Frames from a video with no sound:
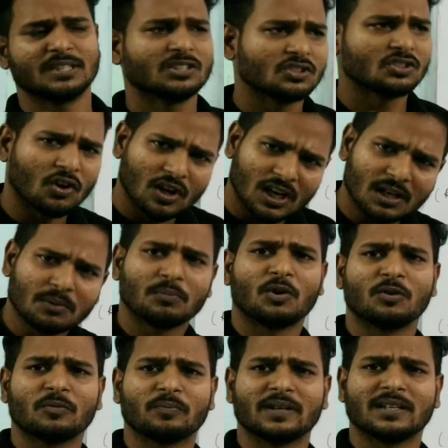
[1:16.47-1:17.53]
Because all are
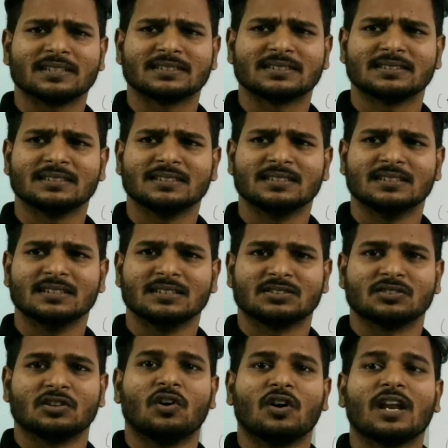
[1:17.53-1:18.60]
bond pairs,
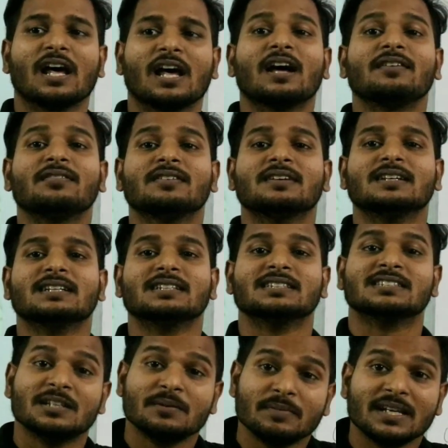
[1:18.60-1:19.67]
so all have
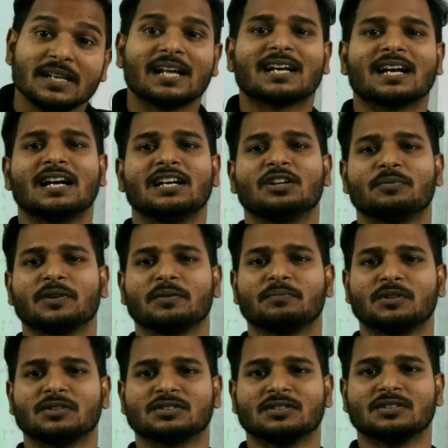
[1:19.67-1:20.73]
similar kind of
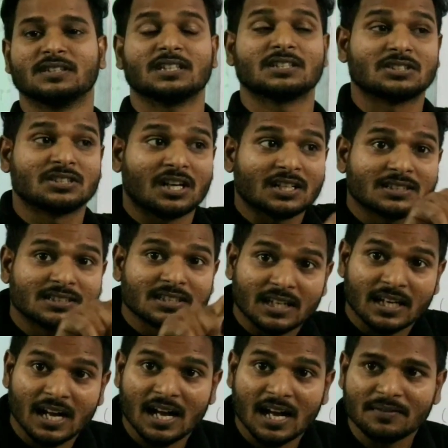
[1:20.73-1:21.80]
repulsion. The
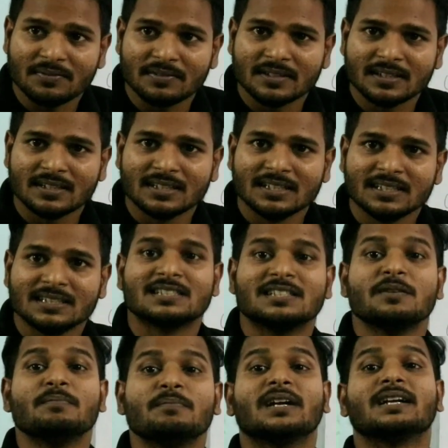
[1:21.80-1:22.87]
structure have
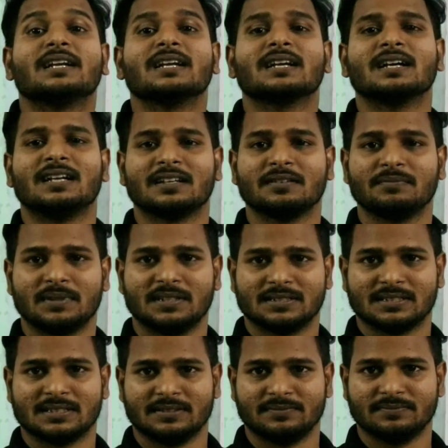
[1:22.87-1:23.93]
symmetrical
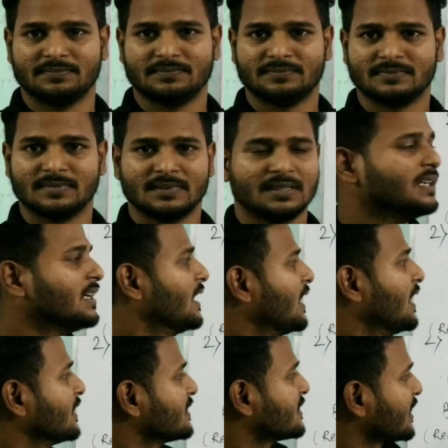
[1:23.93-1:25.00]
repulsion.
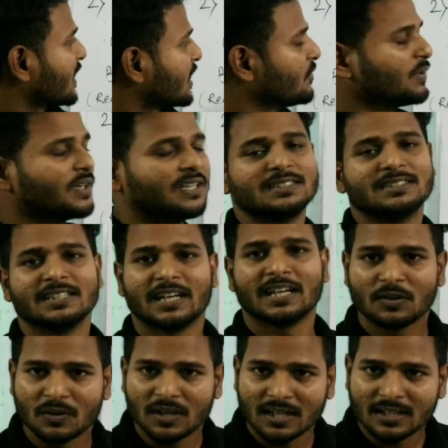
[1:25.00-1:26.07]
And the second one is
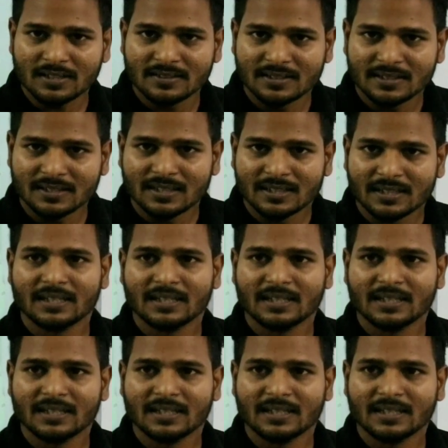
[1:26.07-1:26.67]
irregular.